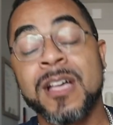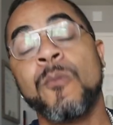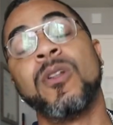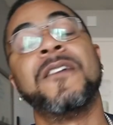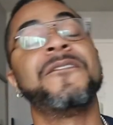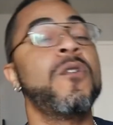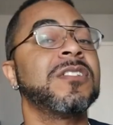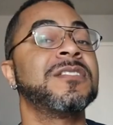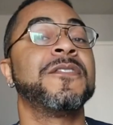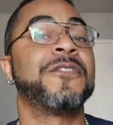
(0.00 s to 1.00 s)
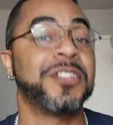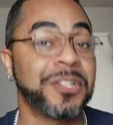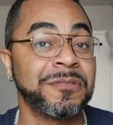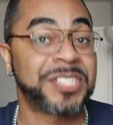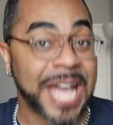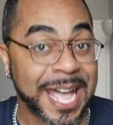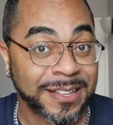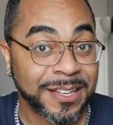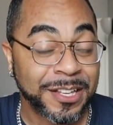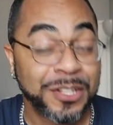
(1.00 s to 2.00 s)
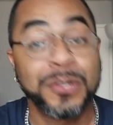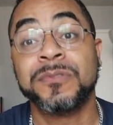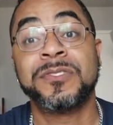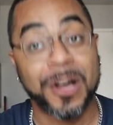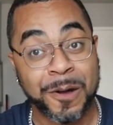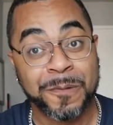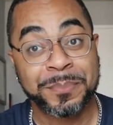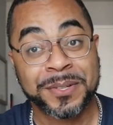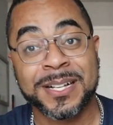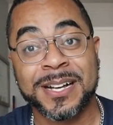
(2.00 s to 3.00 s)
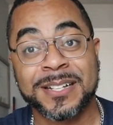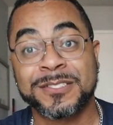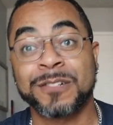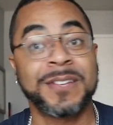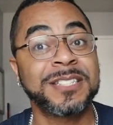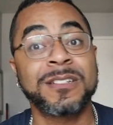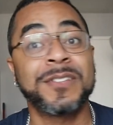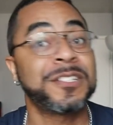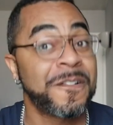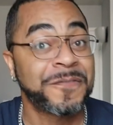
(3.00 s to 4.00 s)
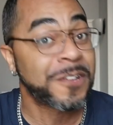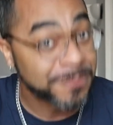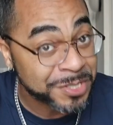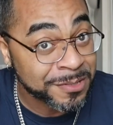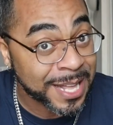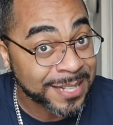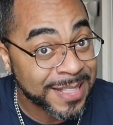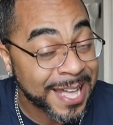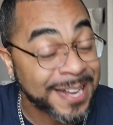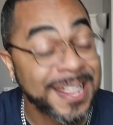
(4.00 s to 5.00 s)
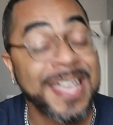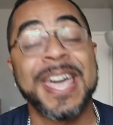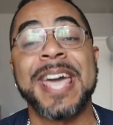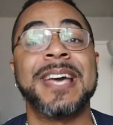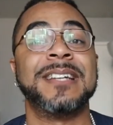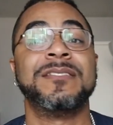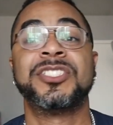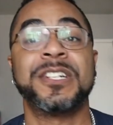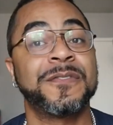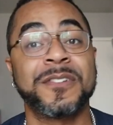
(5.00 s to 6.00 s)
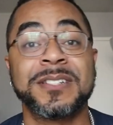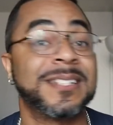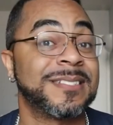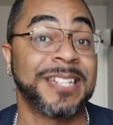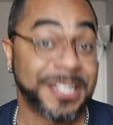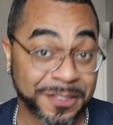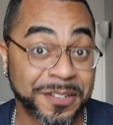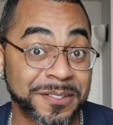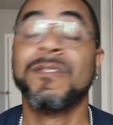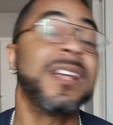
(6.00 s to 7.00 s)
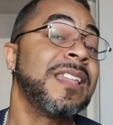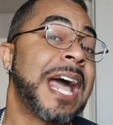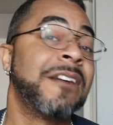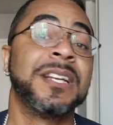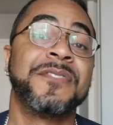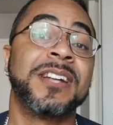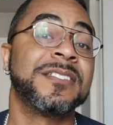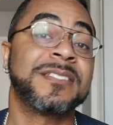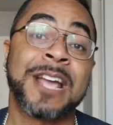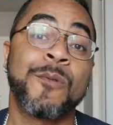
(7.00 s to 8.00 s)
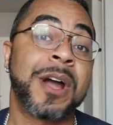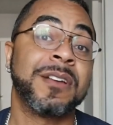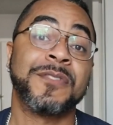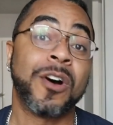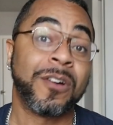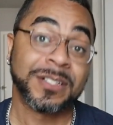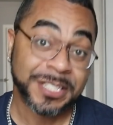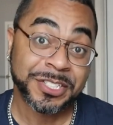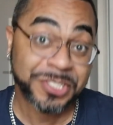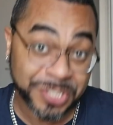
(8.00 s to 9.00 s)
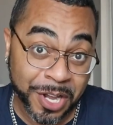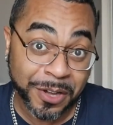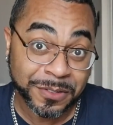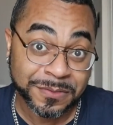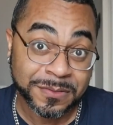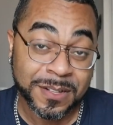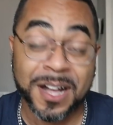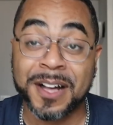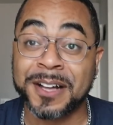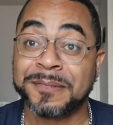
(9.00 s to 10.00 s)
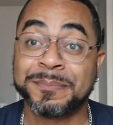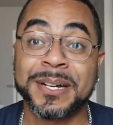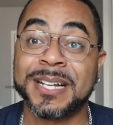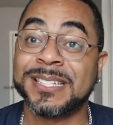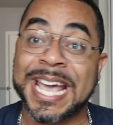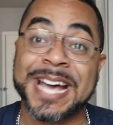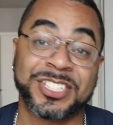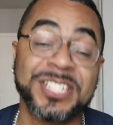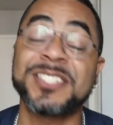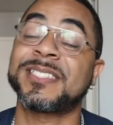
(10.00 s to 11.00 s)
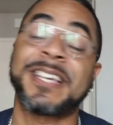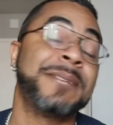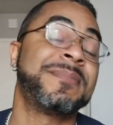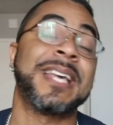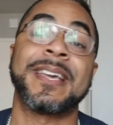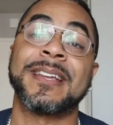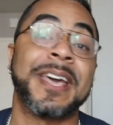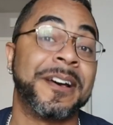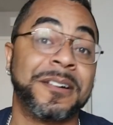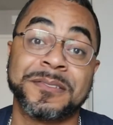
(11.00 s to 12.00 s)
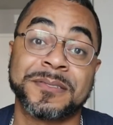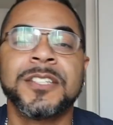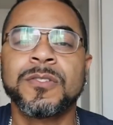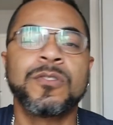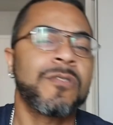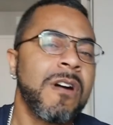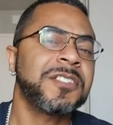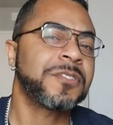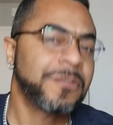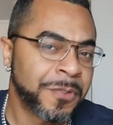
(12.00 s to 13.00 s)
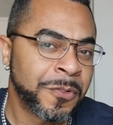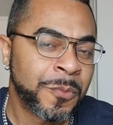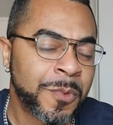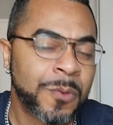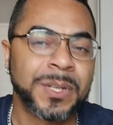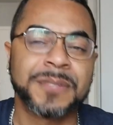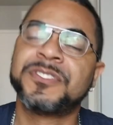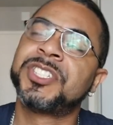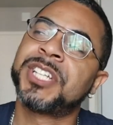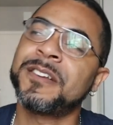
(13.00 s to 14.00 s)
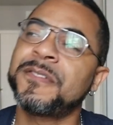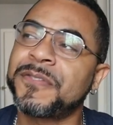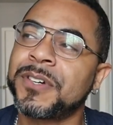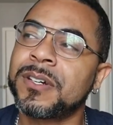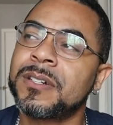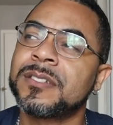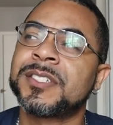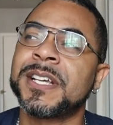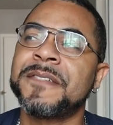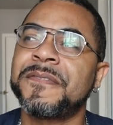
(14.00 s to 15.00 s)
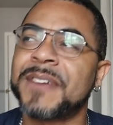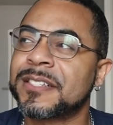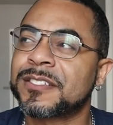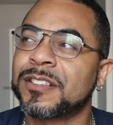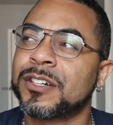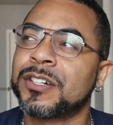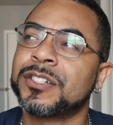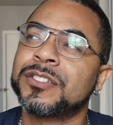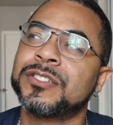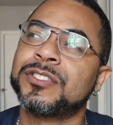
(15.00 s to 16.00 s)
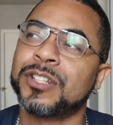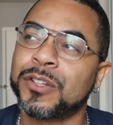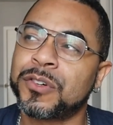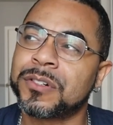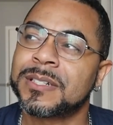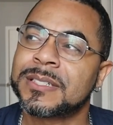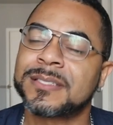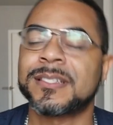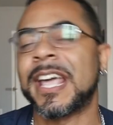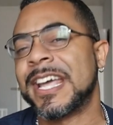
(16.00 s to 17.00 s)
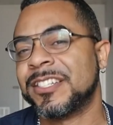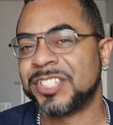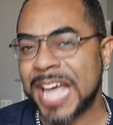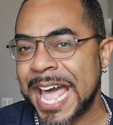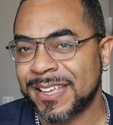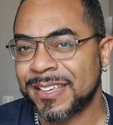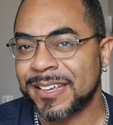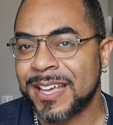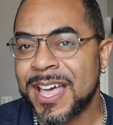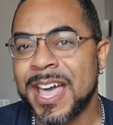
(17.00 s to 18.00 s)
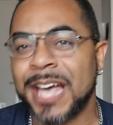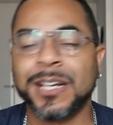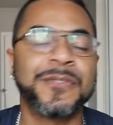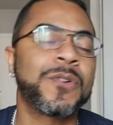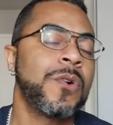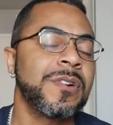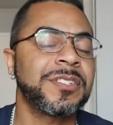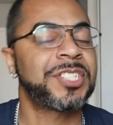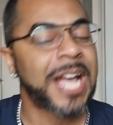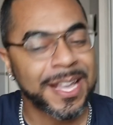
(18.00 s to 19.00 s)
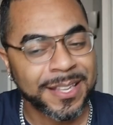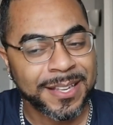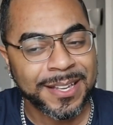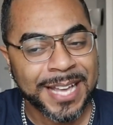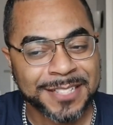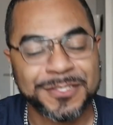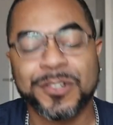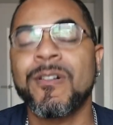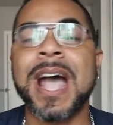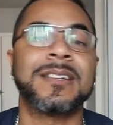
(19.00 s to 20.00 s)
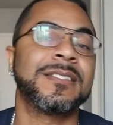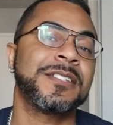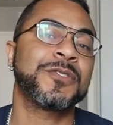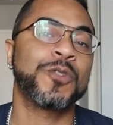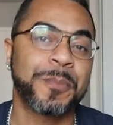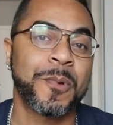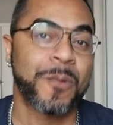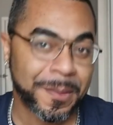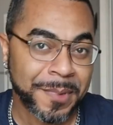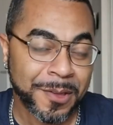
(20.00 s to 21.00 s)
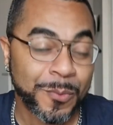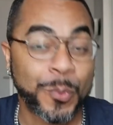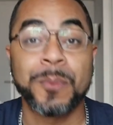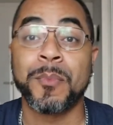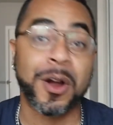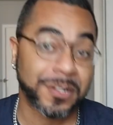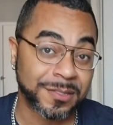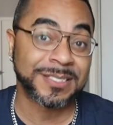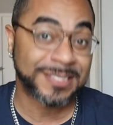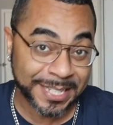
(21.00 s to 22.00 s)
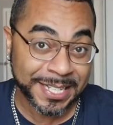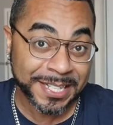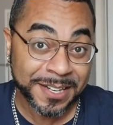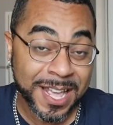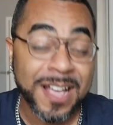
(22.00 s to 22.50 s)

Well, unfortunately for you, Jackie, you don't, because Teresa really don't fuck with you like that, and Jennifer doesn't either. Really, I don't even understand why you're even on this show. But yeah, she just keep taking L's. So across the room, we're with Jennifer, Jen Fessler, Dolores, and Jackie. And of course, Jackie has to cry to this group of women what Margaret did.